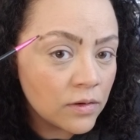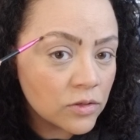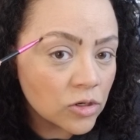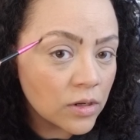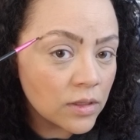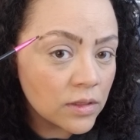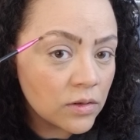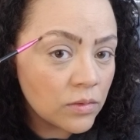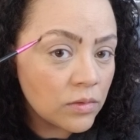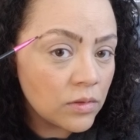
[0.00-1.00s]
Draw a
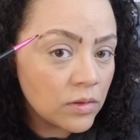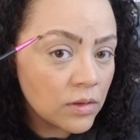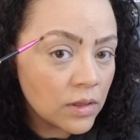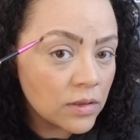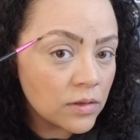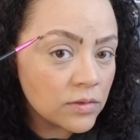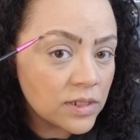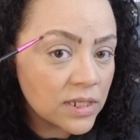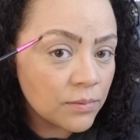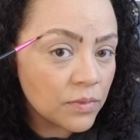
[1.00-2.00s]
little
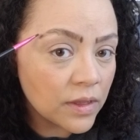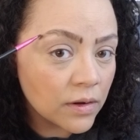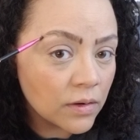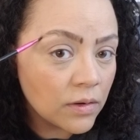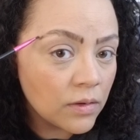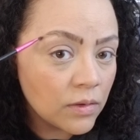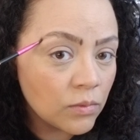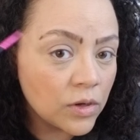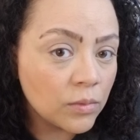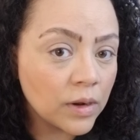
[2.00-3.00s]
tip there
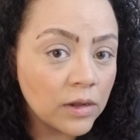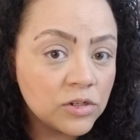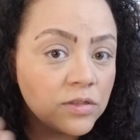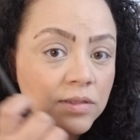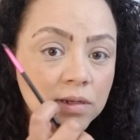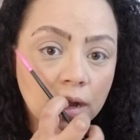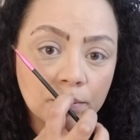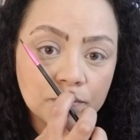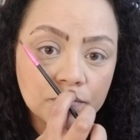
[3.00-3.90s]
where your brow should stop.